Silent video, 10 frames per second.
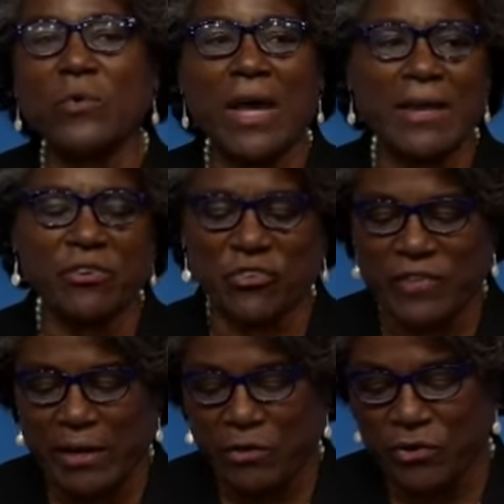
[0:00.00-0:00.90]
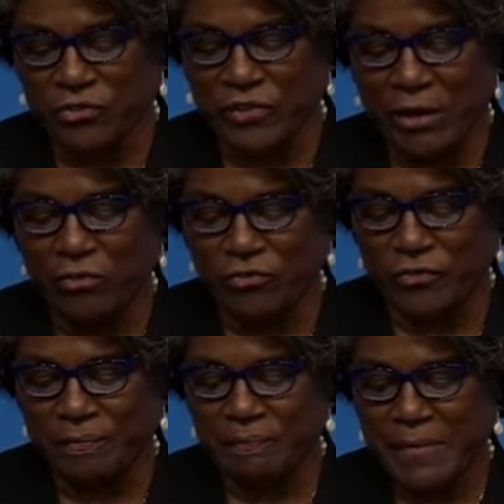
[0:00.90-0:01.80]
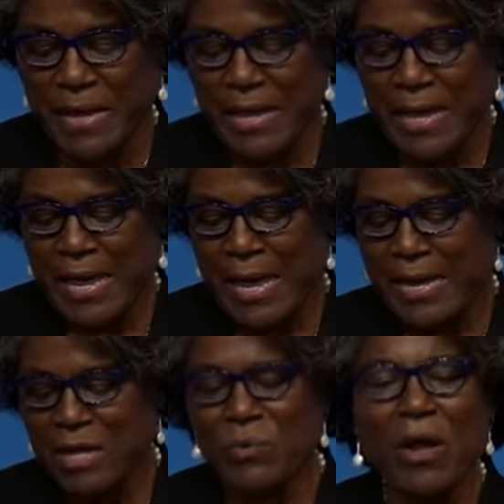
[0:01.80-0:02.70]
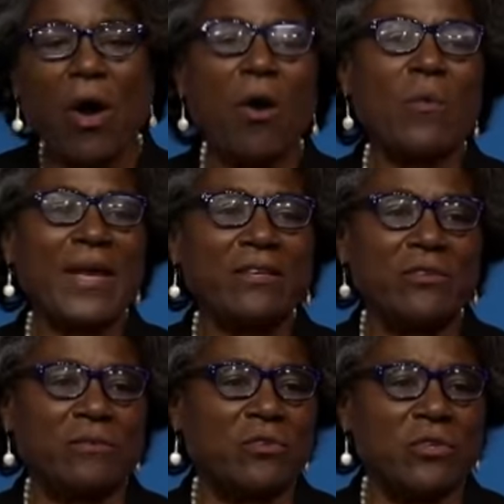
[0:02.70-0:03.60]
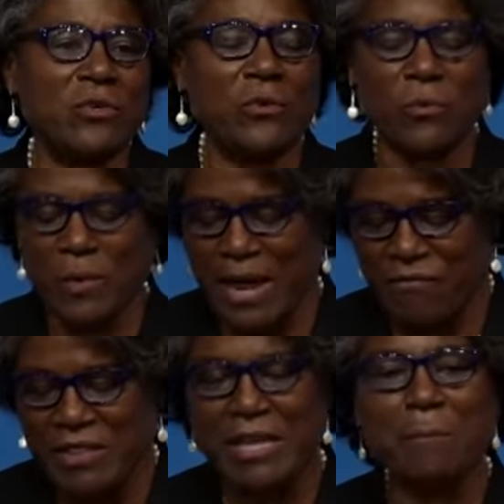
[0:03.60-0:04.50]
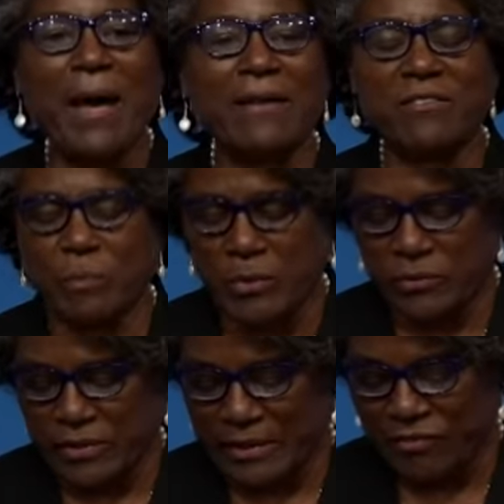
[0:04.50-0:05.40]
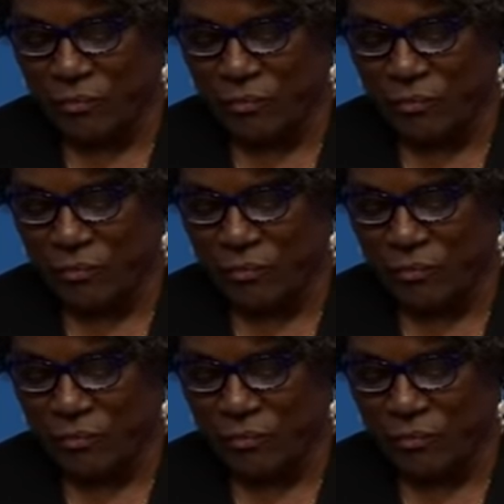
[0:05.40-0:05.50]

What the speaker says: don't undersell yourself." And he would always do everything possible to